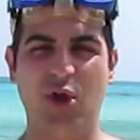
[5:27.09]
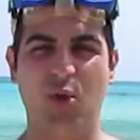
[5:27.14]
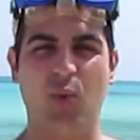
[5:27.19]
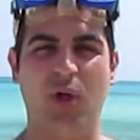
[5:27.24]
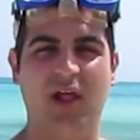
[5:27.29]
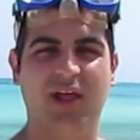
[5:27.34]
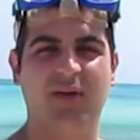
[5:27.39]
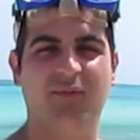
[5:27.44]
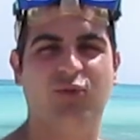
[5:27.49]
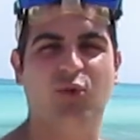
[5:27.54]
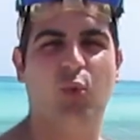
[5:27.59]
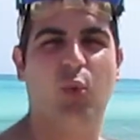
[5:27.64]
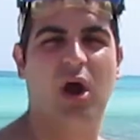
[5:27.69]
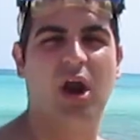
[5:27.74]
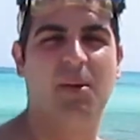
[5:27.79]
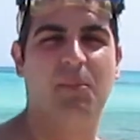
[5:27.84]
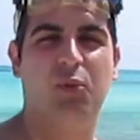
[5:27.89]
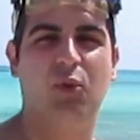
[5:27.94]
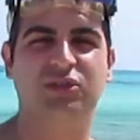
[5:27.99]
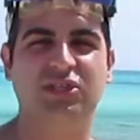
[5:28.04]
and welcome to
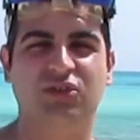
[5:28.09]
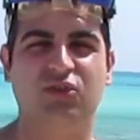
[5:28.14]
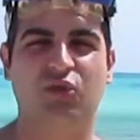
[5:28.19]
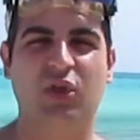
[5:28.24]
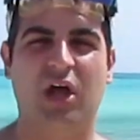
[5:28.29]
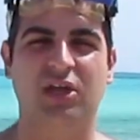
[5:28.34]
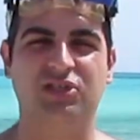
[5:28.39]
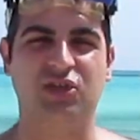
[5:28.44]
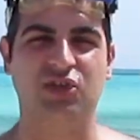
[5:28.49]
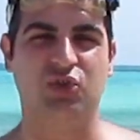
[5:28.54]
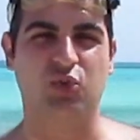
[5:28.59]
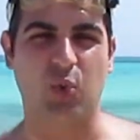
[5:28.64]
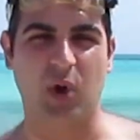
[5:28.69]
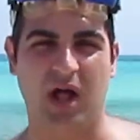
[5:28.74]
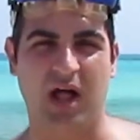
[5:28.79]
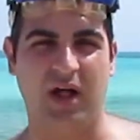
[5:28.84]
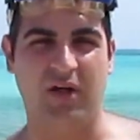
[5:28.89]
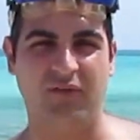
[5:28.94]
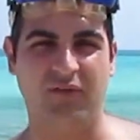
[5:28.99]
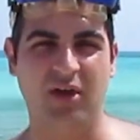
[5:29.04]
Waterpolooza
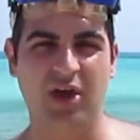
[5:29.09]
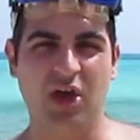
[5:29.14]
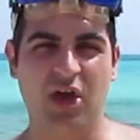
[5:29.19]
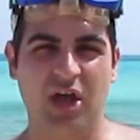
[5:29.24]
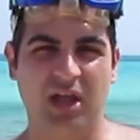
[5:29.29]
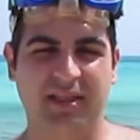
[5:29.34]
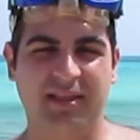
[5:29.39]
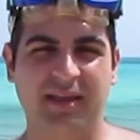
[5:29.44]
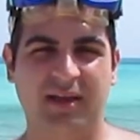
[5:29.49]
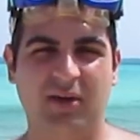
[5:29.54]
2012.